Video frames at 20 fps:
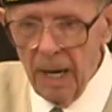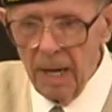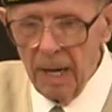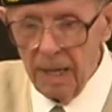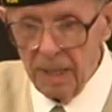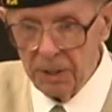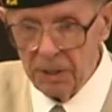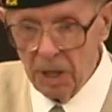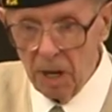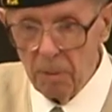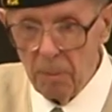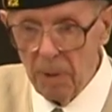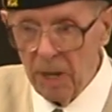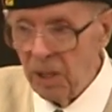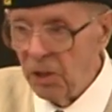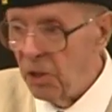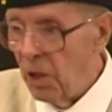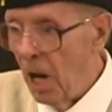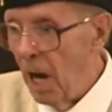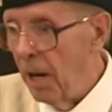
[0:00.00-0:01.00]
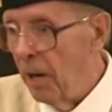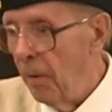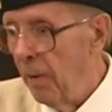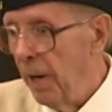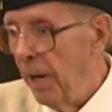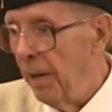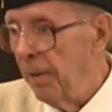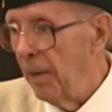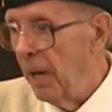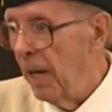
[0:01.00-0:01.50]
instead of being shot or
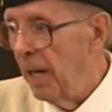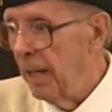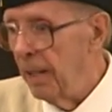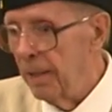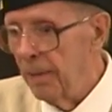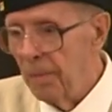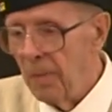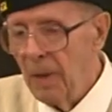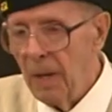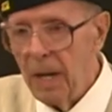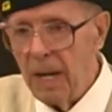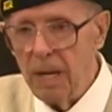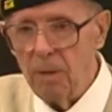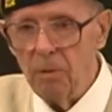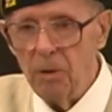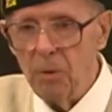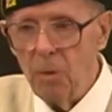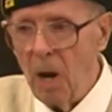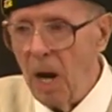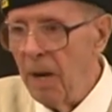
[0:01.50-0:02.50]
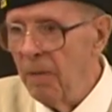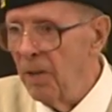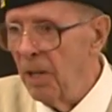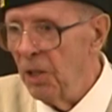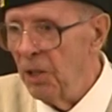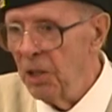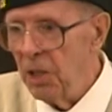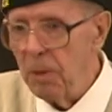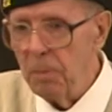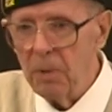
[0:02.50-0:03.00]
anything, he was driving a
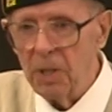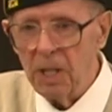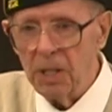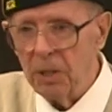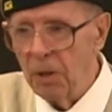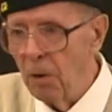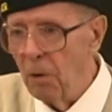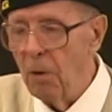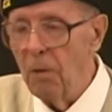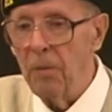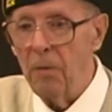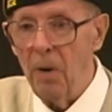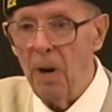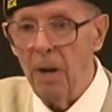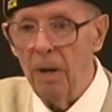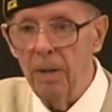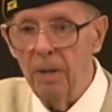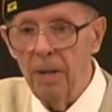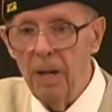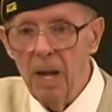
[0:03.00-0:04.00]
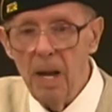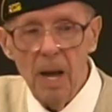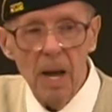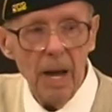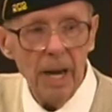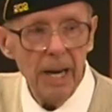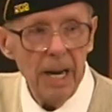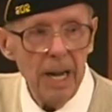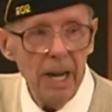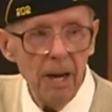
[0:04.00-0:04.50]
Jeep with his girlfriend
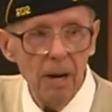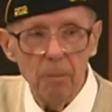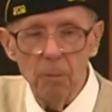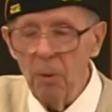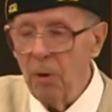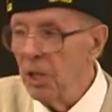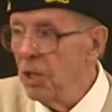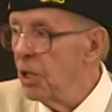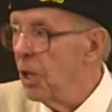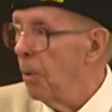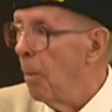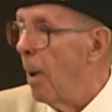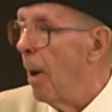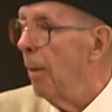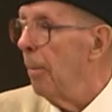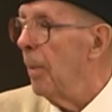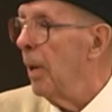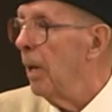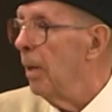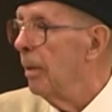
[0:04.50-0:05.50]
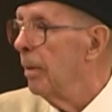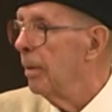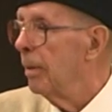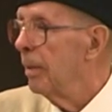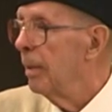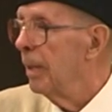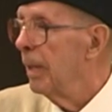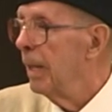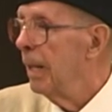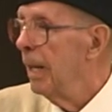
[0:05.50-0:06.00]
and hit a bridge abutment.
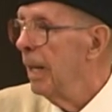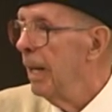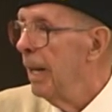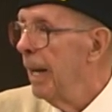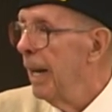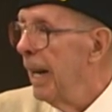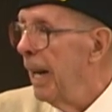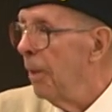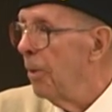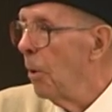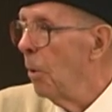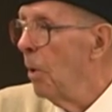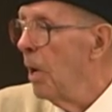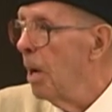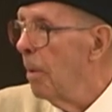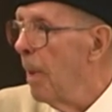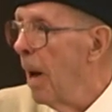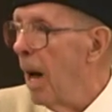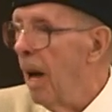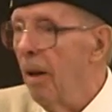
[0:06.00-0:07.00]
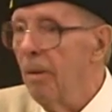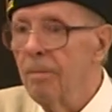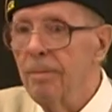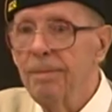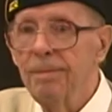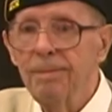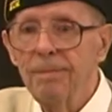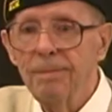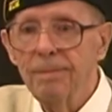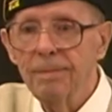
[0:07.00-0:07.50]
Threw him out.
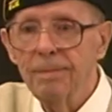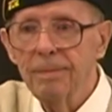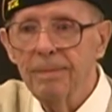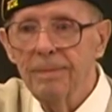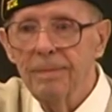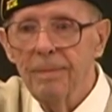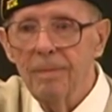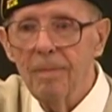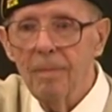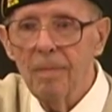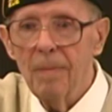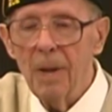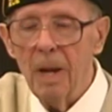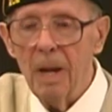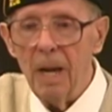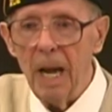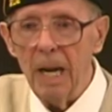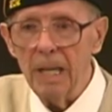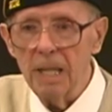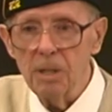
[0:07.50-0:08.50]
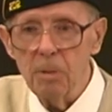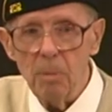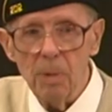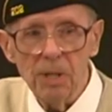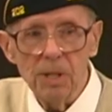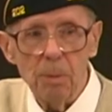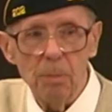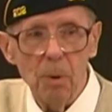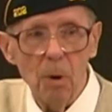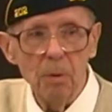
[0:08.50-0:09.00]
I guess it
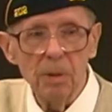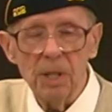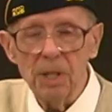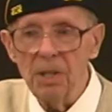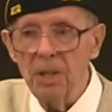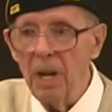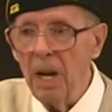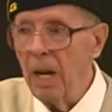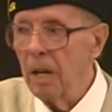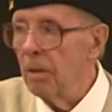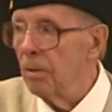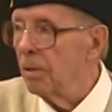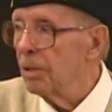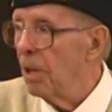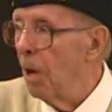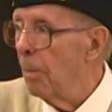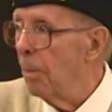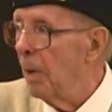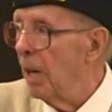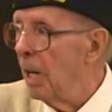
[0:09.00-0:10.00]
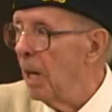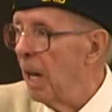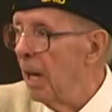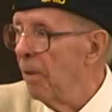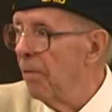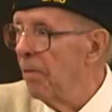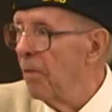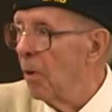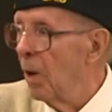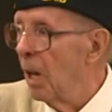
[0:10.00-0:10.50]
must have broke his neck or something. He
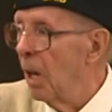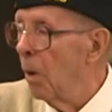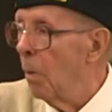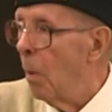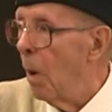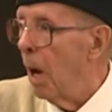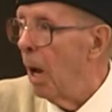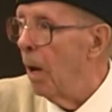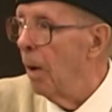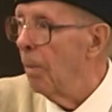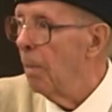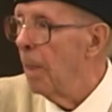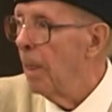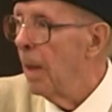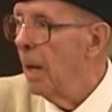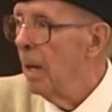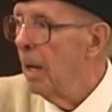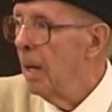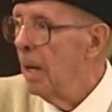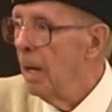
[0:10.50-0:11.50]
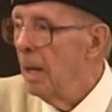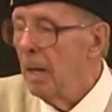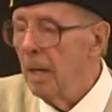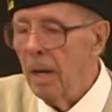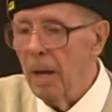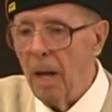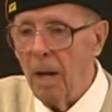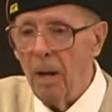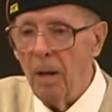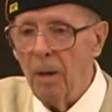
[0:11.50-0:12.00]
lived for a little while.
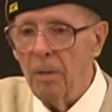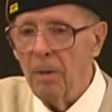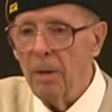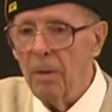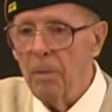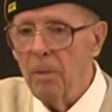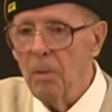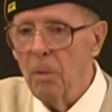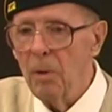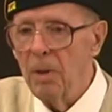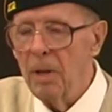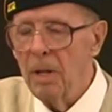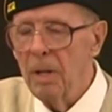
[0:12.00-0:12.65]
Uh, the, the,